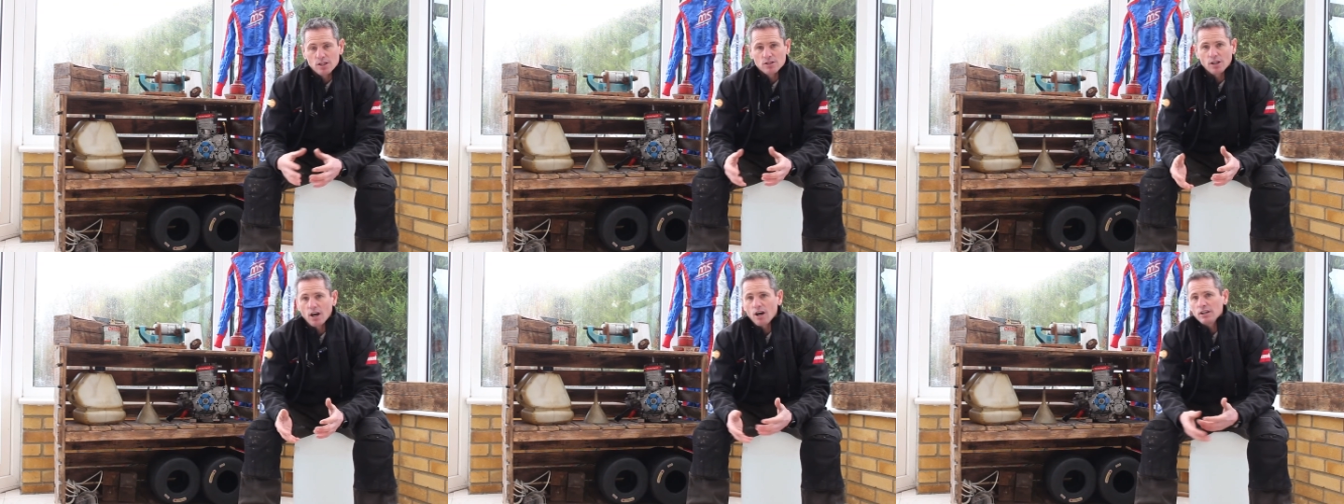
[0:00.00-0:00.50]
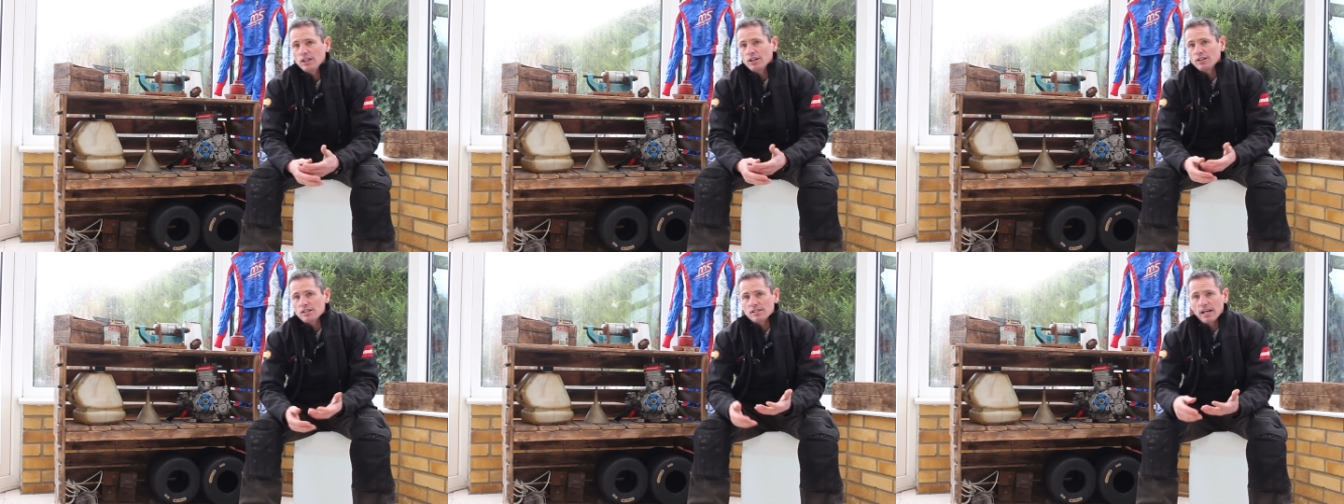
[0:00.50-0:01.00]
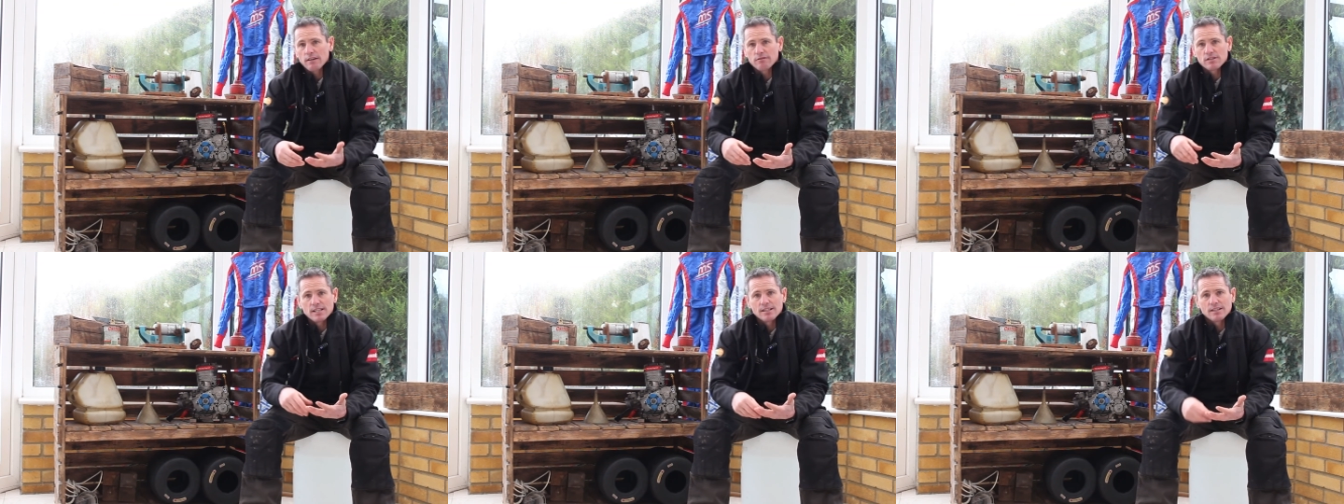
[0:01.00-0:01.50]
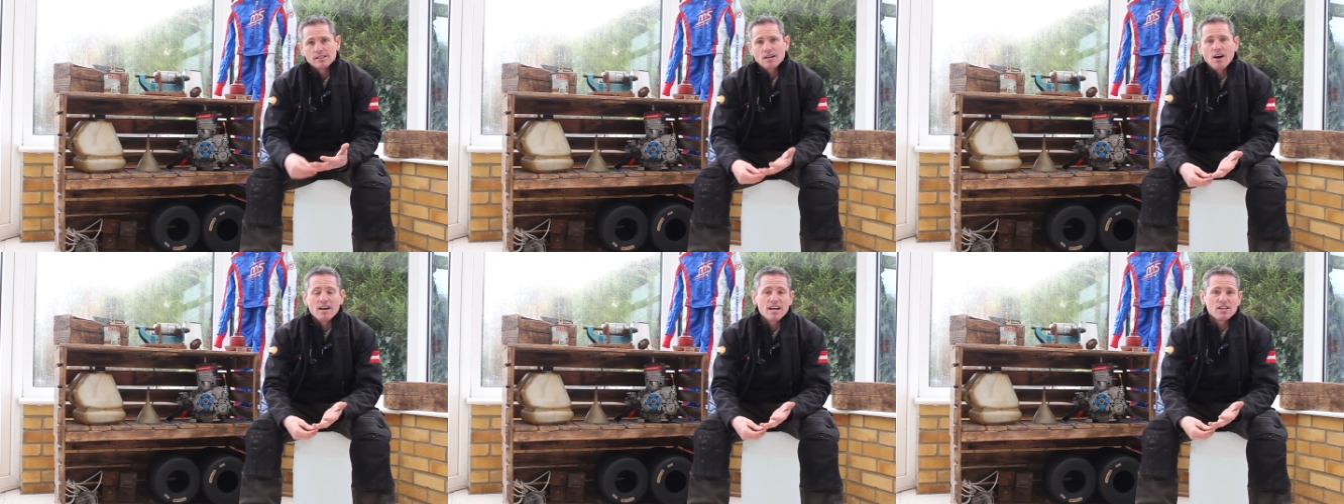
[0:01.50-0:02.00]
So are you going to say for a set of
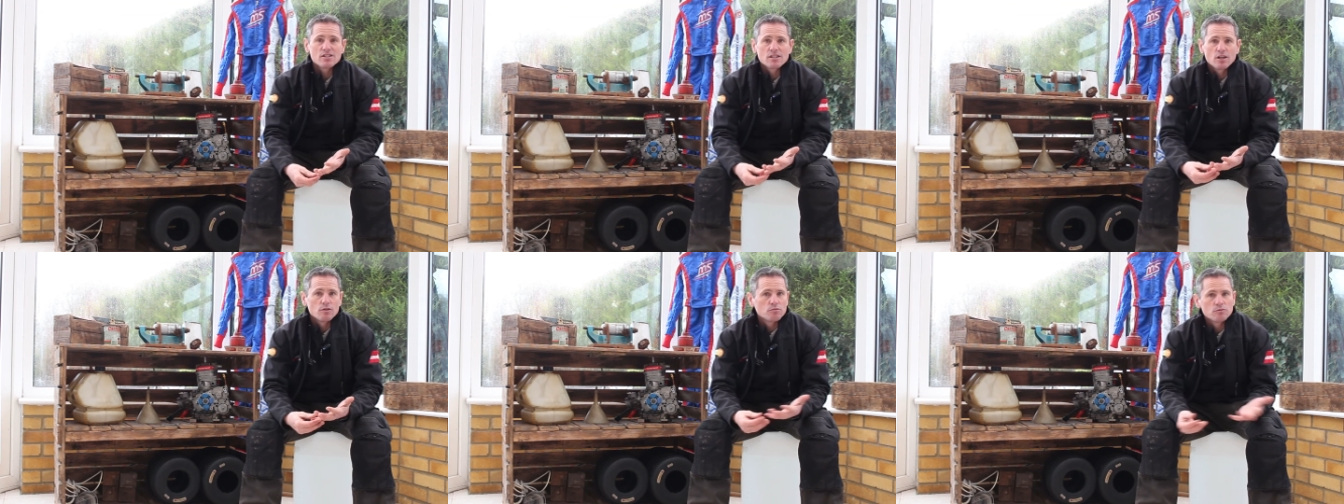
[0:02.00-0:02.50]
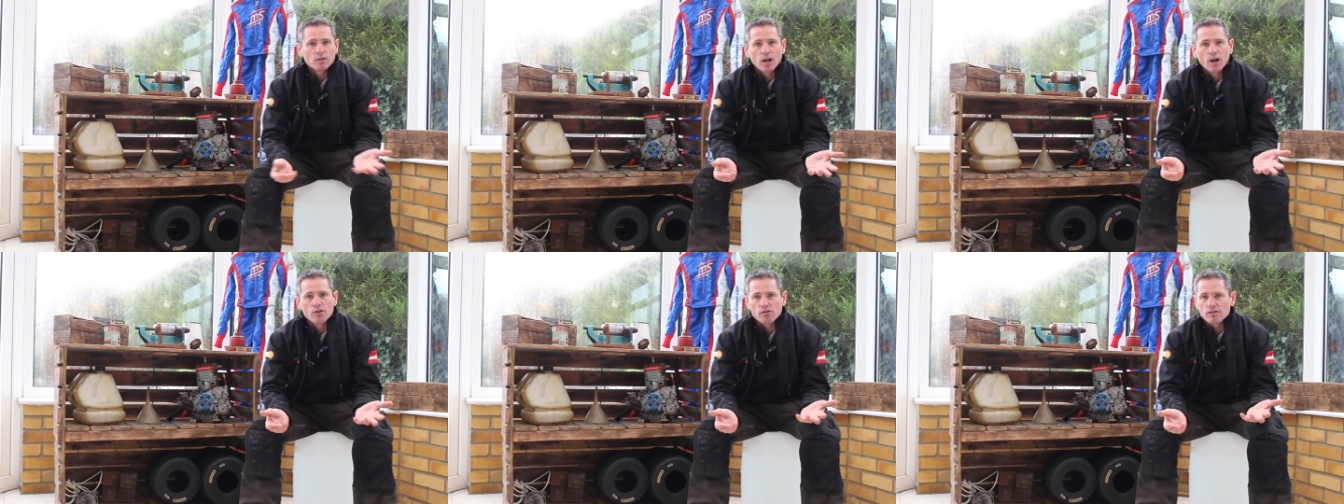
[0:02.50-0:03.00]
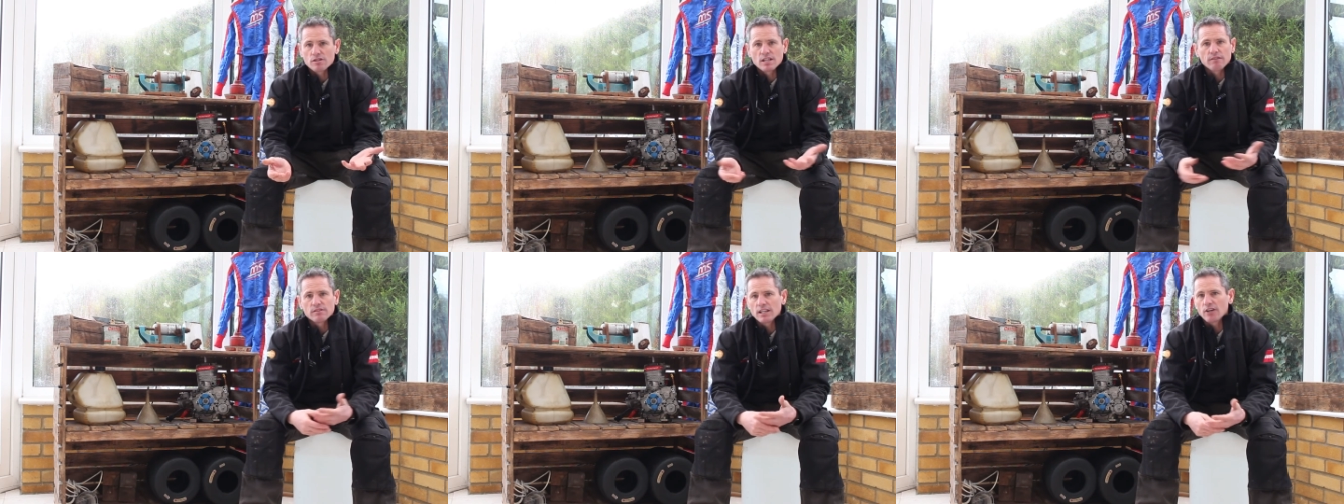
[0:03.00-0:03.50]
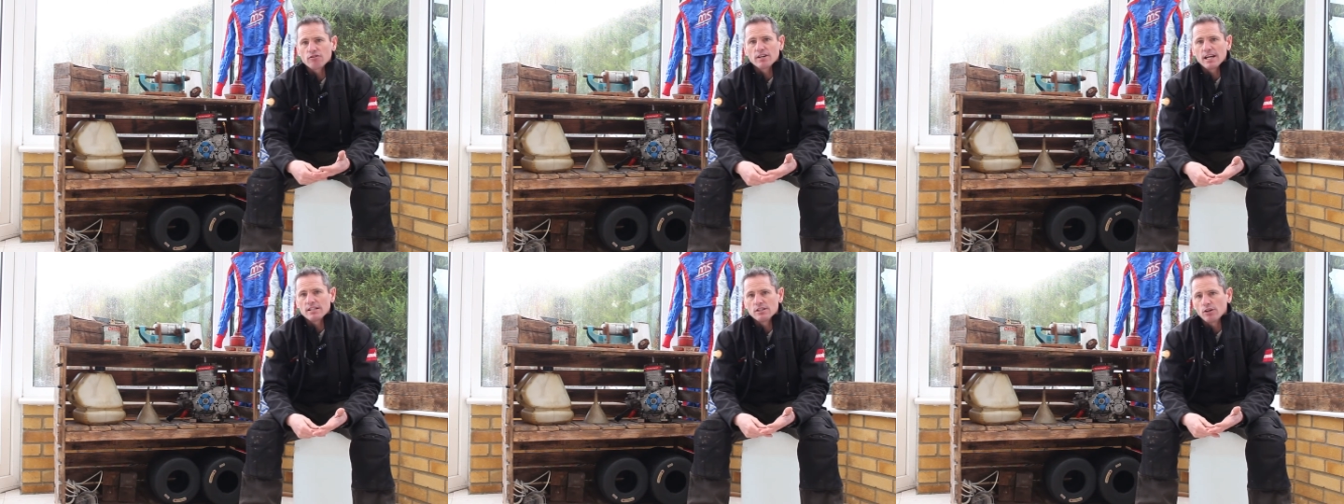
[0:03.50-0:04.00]
tyres, 170,
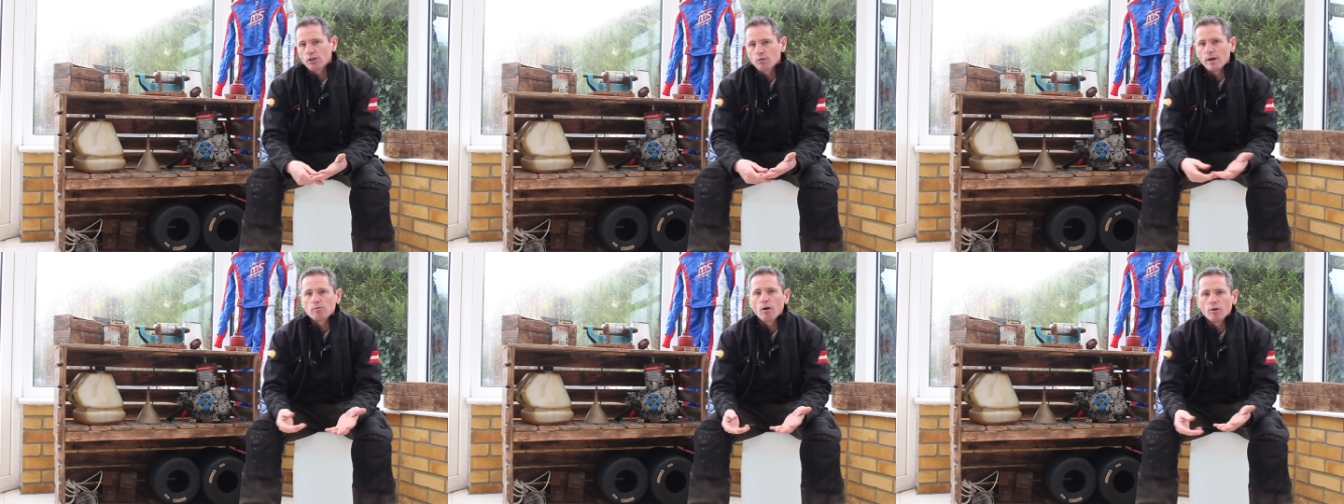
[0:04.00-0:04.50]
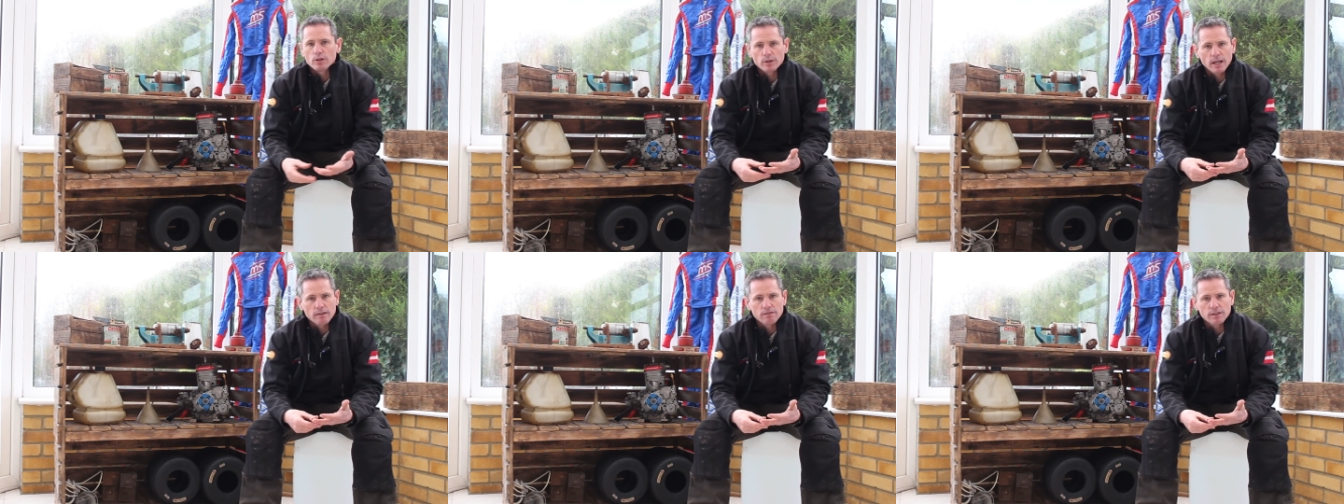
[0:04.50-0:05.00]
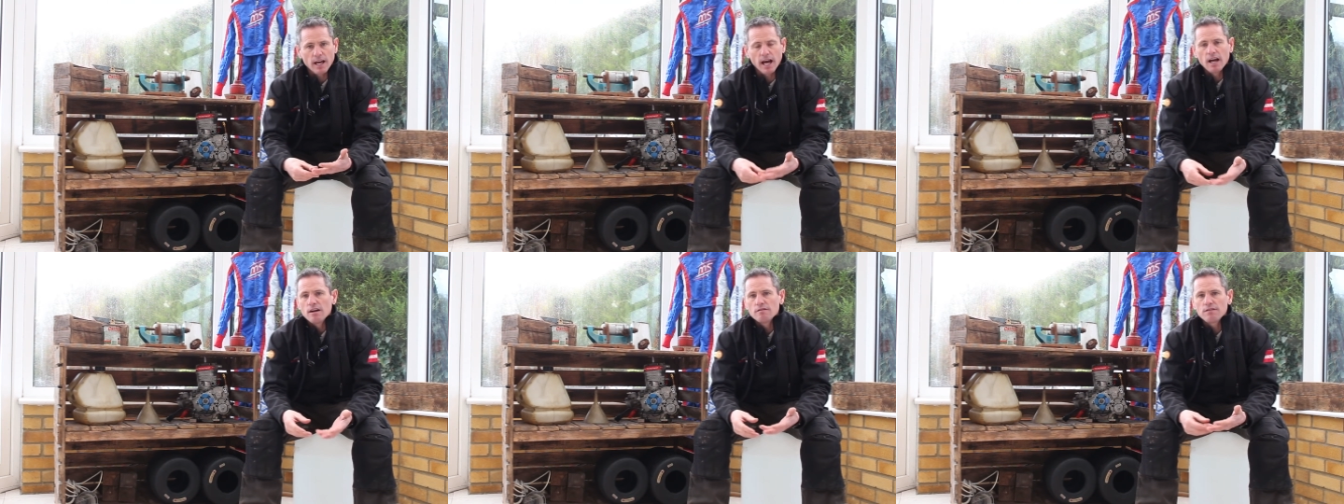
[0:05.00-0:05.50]
180 odd quid, what will you get for that?